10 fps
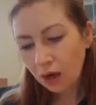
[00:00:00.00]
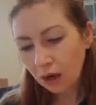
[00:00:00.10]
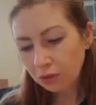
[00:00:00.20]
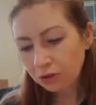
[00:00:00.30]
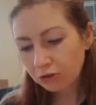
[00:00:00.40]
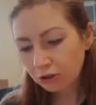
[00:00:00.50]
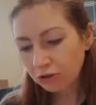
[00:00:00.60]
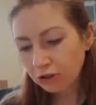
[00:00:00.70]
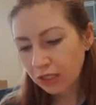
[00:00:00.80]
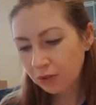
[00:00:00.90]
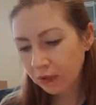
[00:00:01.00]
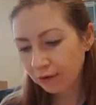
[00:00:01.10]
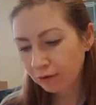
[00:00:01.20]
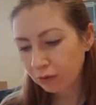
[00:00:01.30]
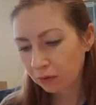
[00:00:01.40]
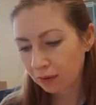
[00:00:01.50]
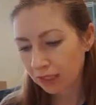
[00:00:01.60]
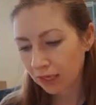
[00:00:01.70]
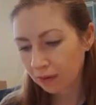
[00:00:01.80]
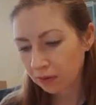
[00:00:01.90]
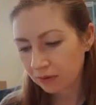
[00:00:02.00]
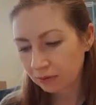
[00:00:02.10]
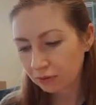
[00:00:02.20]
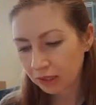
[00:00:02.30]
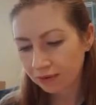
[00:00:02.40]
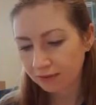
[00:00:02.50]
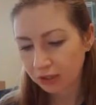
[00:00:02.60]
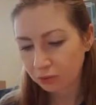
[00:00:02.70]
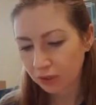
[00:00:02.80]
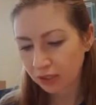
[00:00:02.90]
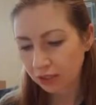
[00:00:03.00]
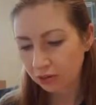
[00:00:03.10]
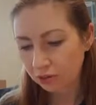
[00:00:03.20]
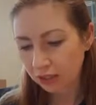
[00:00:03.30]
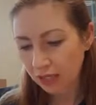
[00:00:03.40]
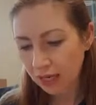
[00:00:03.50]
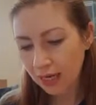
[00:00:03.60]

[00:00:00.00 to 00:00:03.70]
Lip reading: I was recruited to play football at a couple of smaller Division 1 schools.